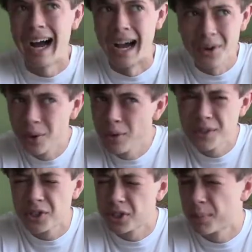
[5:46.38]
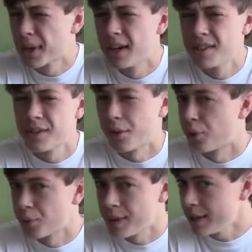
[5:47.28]
I don't know if it's just because of the
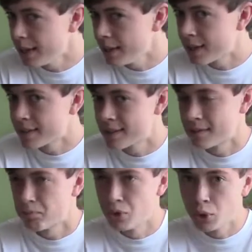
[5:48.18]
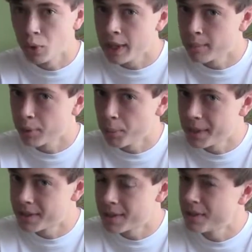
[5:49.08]
3D that's newly
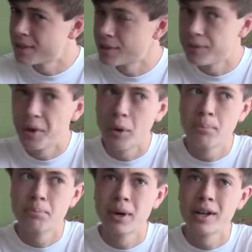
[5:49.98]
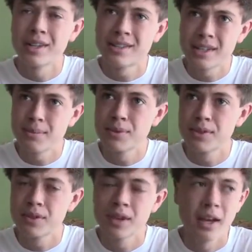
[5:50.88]
implemented in this film, but it
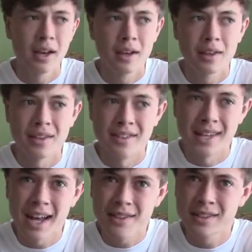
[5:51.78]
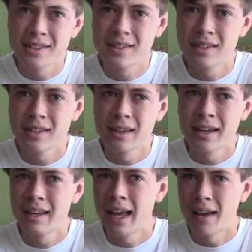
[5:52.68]
seems the deaths
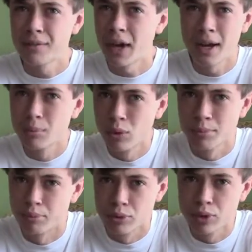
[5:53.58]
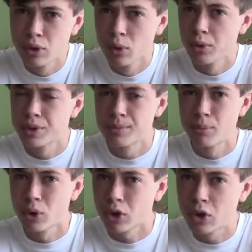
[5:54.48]
have gotten more brutal. There's
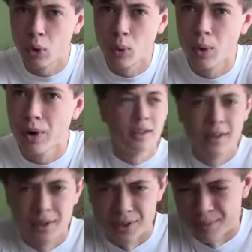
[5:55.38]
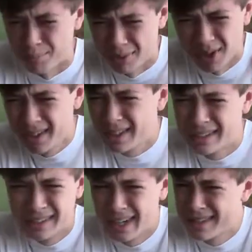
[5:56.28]
more gore. There's blood,
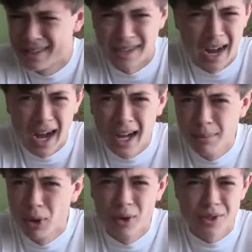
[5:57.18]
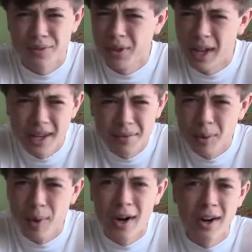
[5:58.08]
guts, and eyeballs flying
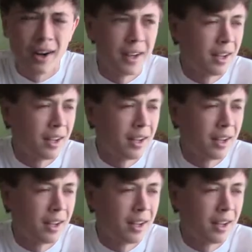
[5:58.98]
everywhere.